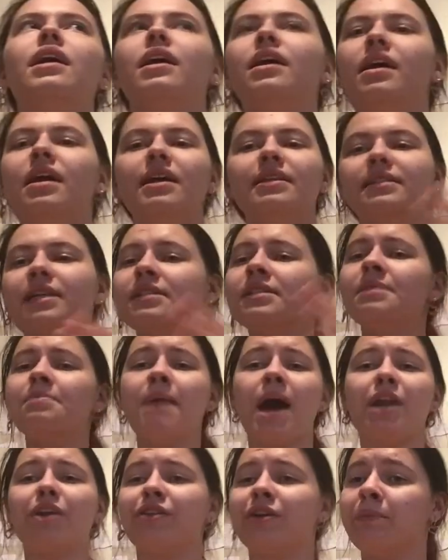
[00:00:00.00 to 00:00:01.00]
it doesn't
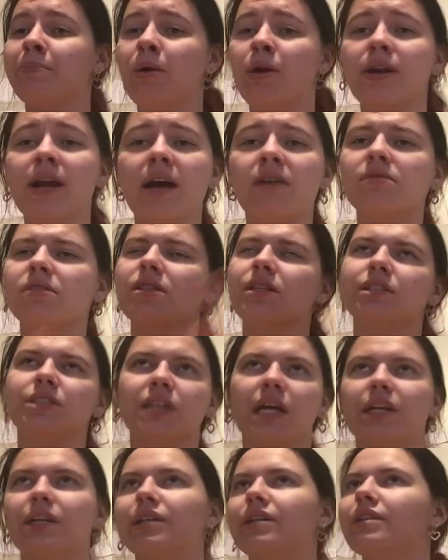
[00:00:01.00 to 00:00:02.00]
matter their pronouns, their
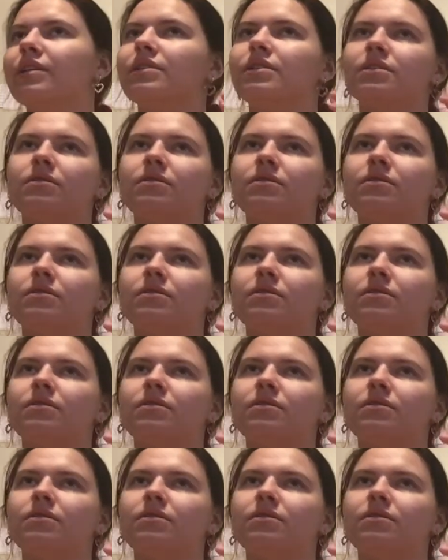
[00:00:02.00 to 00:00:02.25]
gender,